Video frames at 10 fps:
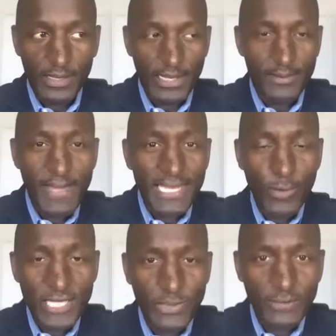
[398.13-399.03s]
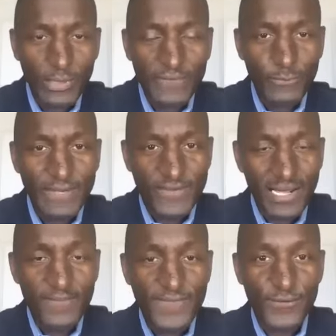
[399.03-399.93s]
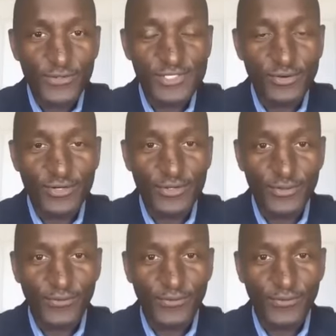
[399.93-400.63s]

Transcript: in many ways, we've come full circle